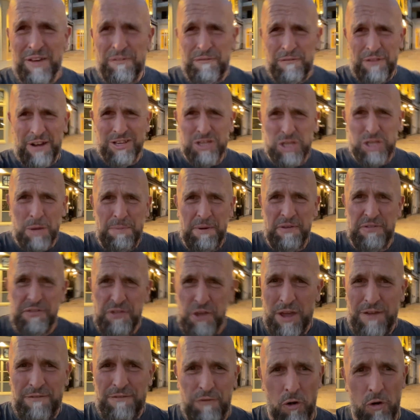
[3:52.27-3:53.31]
Finished up at
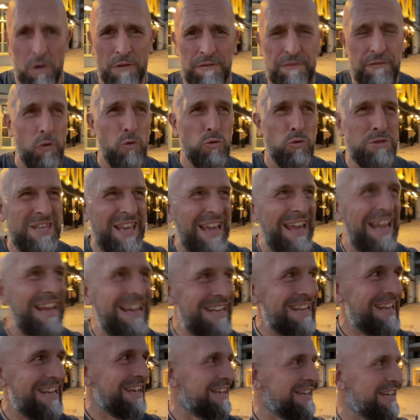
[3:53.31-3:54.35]
34-14.